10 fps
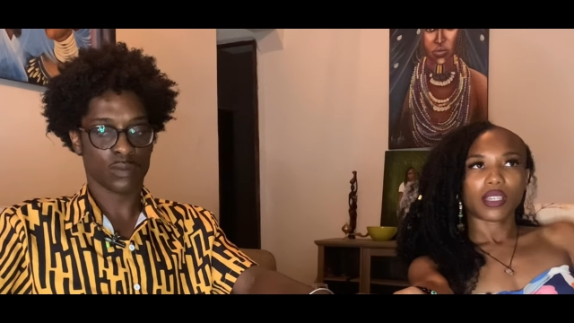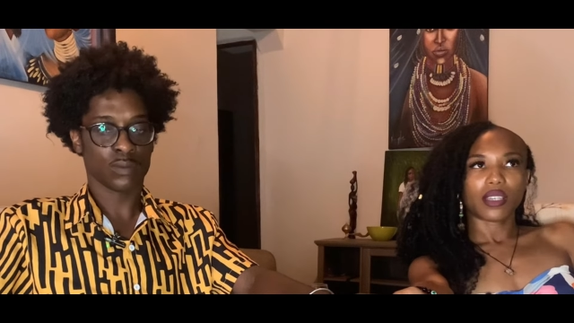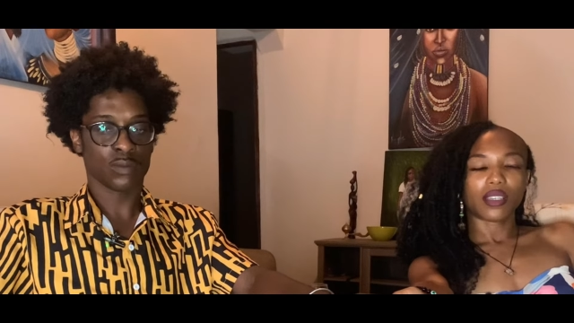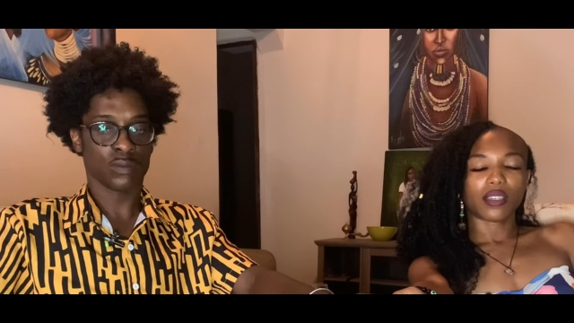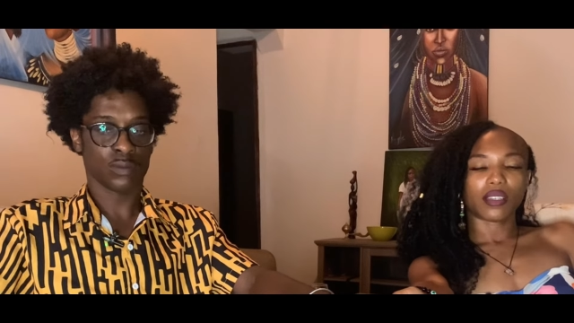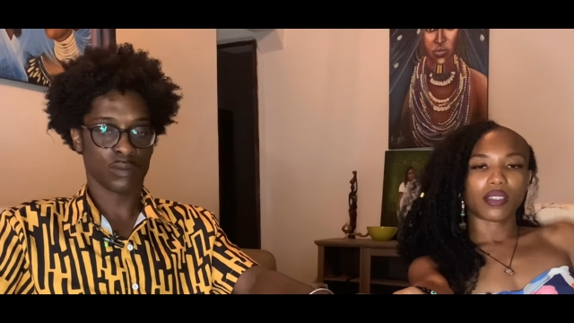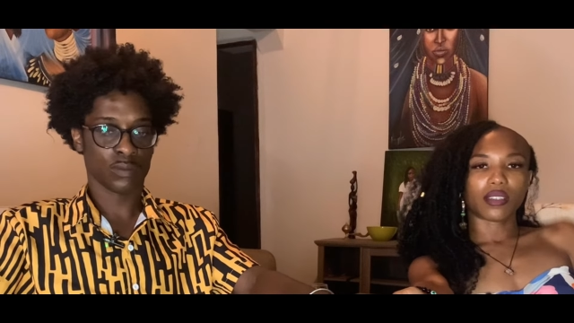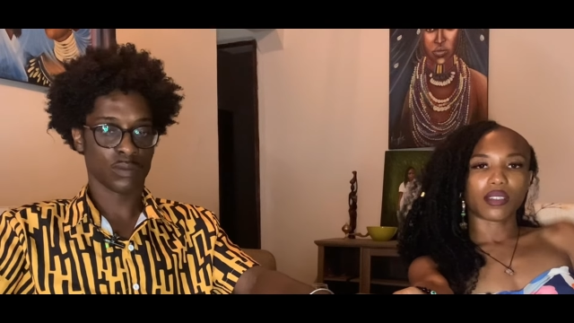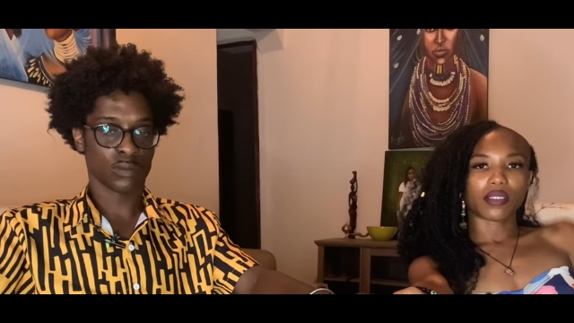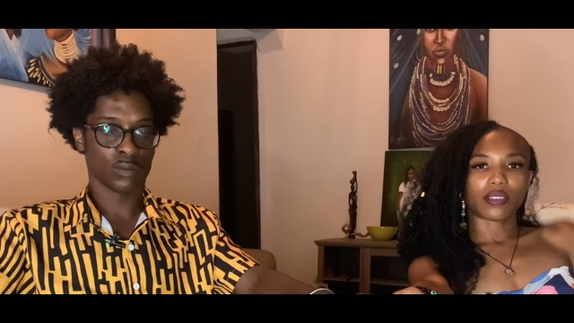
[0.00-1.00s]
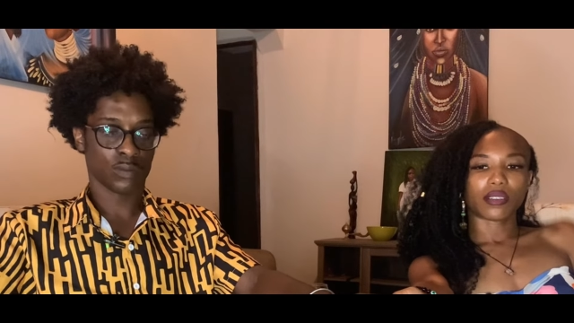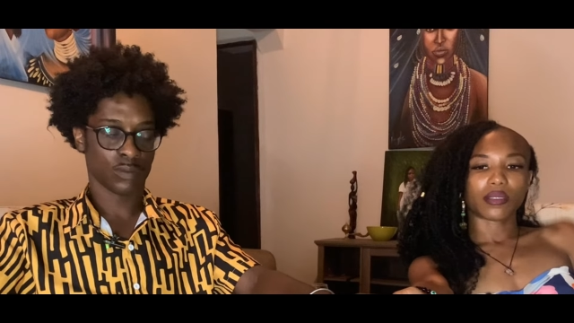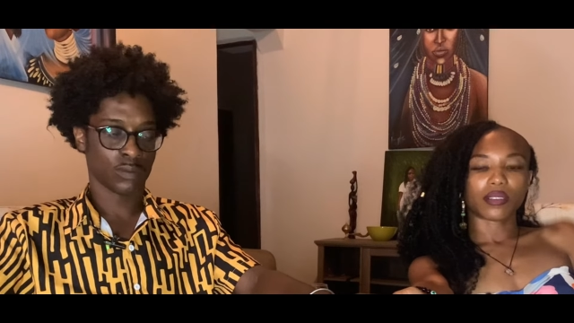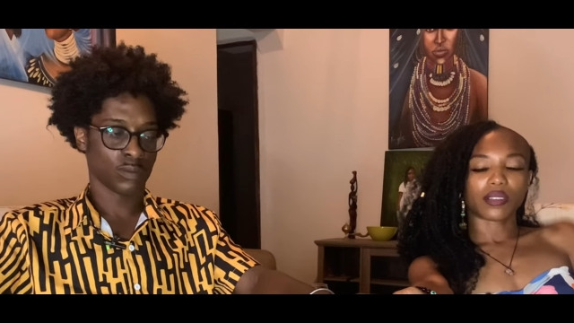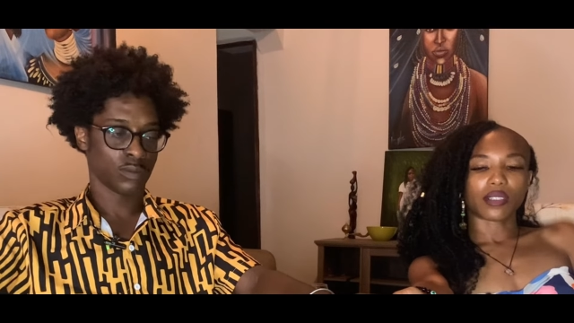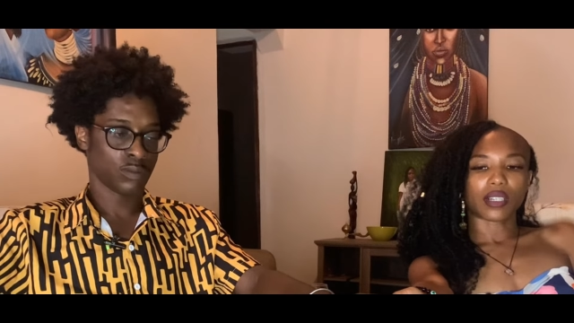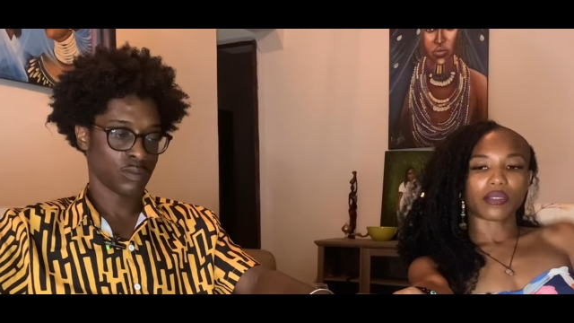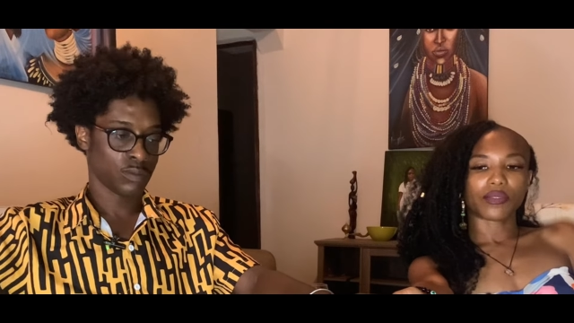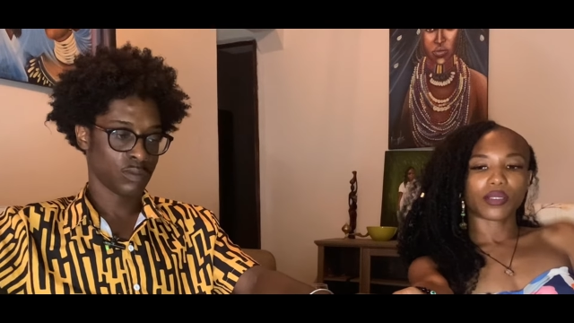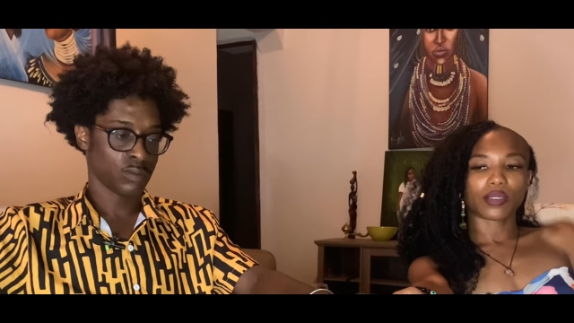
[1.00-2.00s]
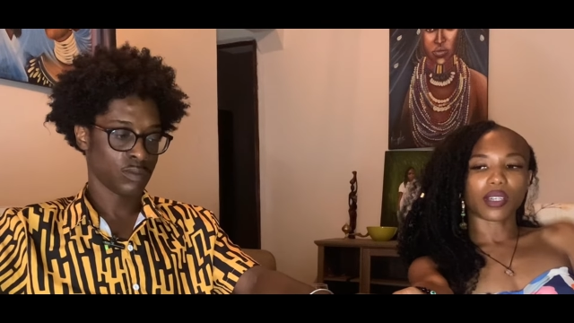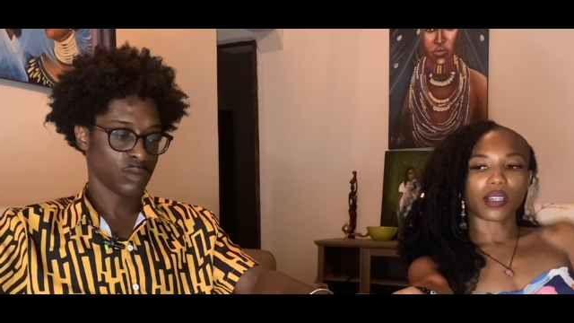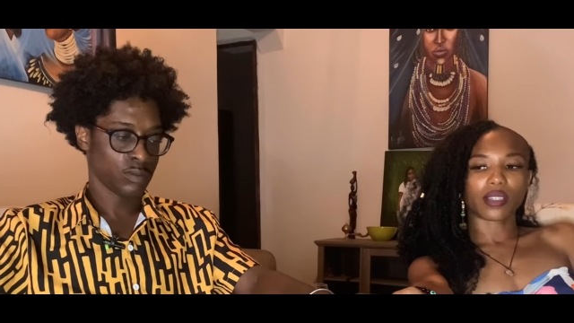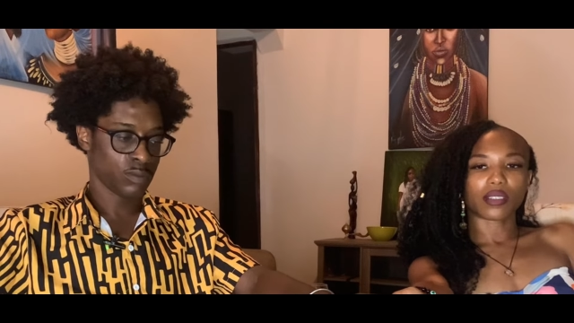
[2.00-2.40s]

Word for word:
Speaker 1: And I feel like